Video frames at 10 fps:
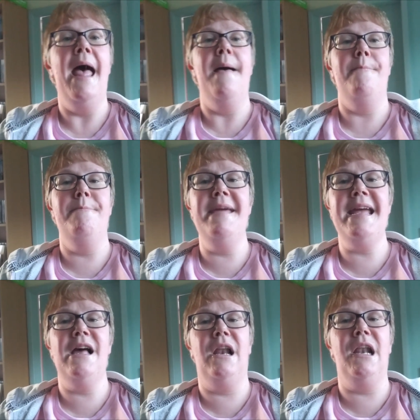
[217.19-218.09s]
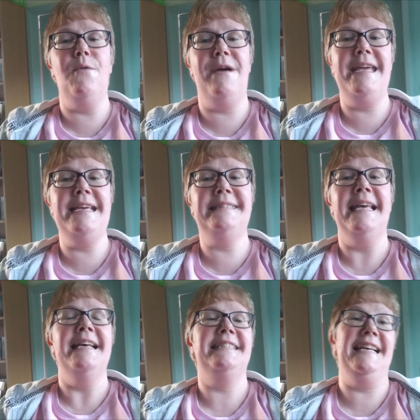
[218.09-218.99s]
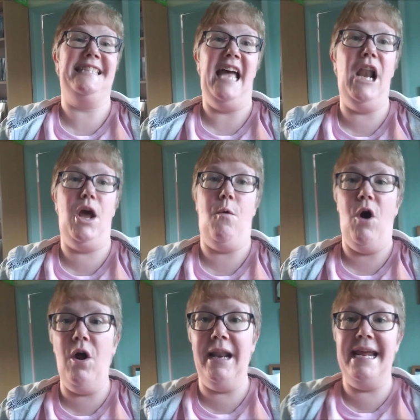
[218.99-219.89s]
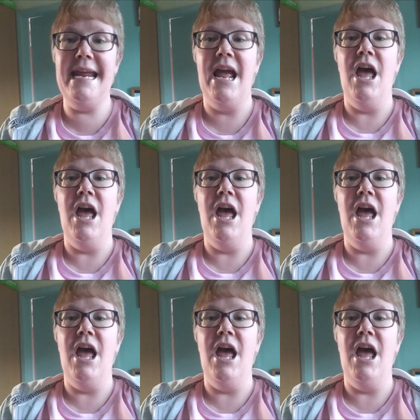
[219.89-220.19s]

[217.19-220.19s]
Mia Louise says hello, Holly.